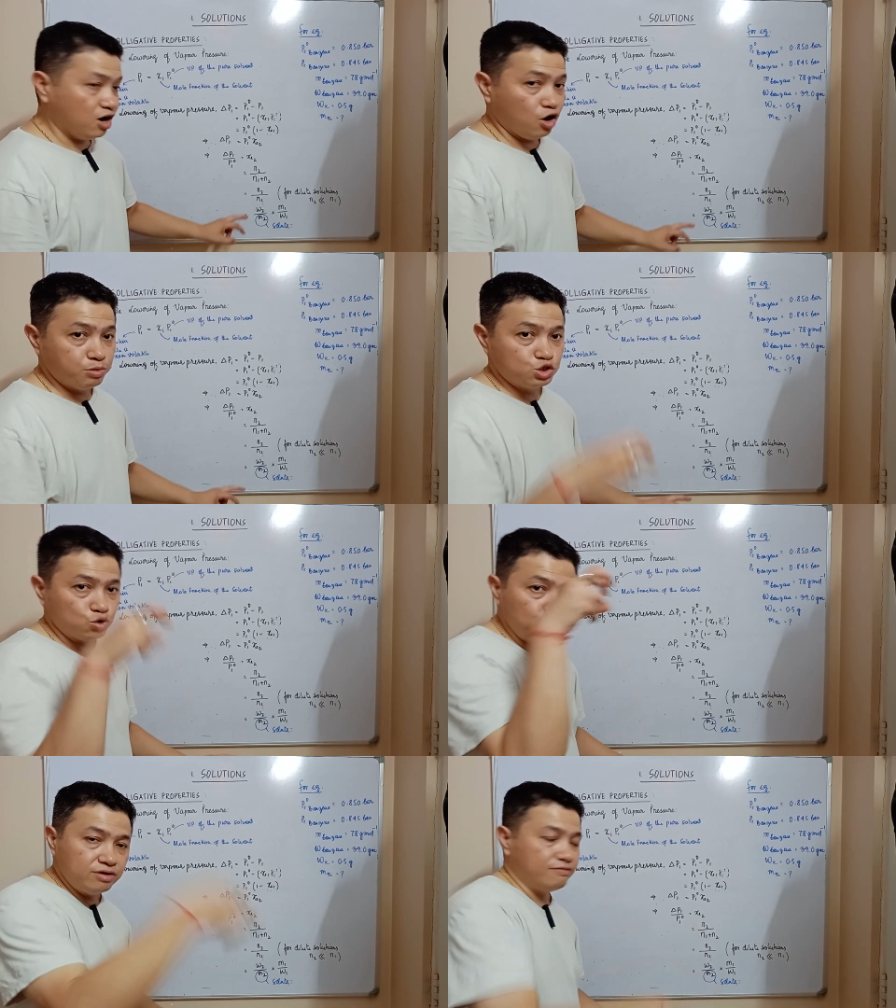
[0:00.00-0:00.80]
How much
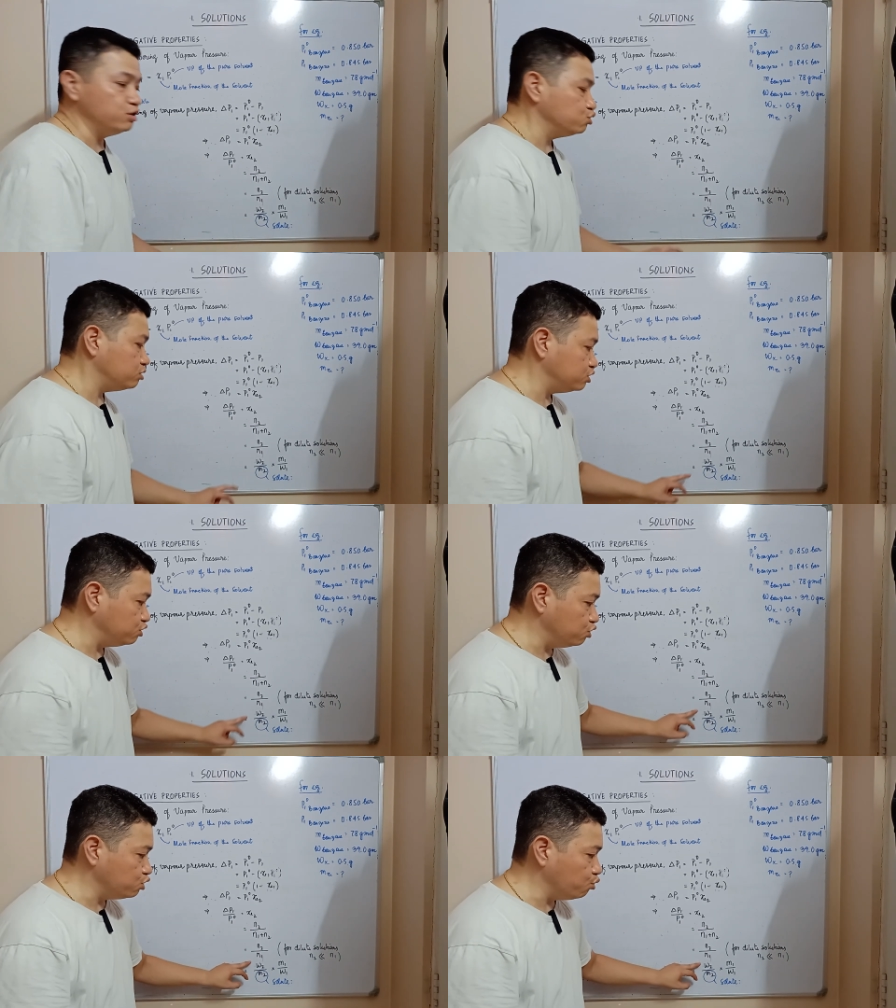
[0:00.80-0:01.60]
solid you have dissolved,
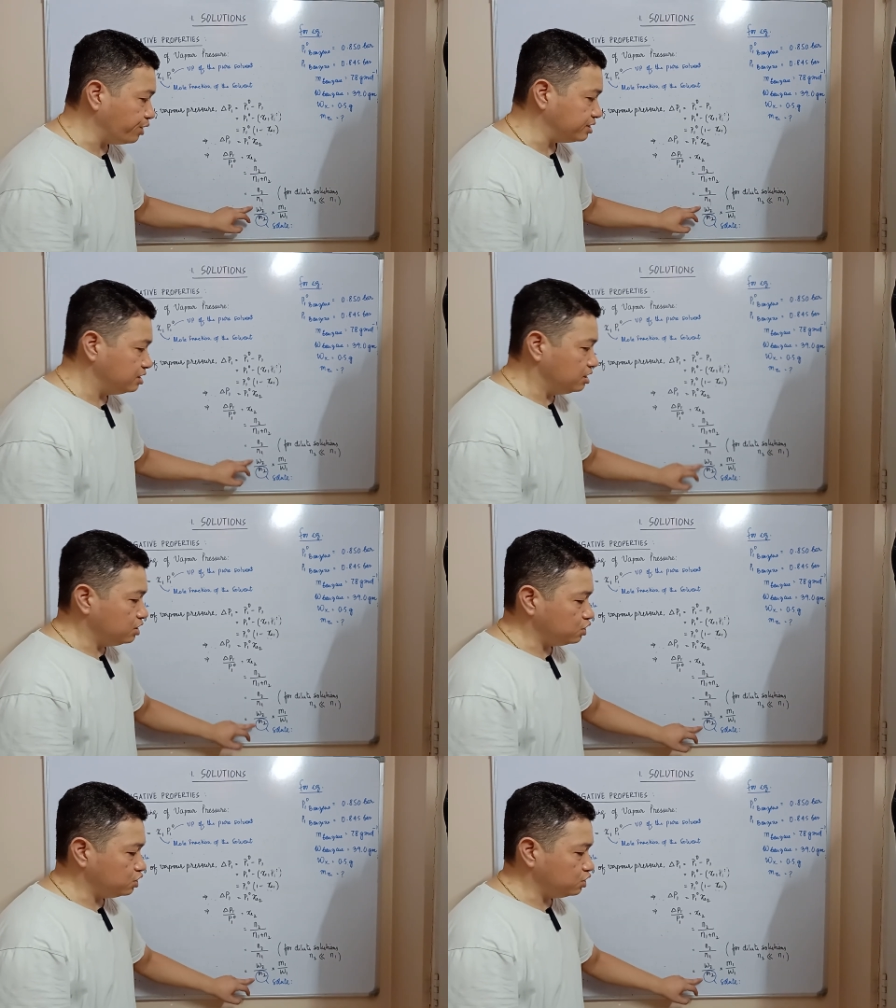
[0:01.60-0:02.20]
you know the weight,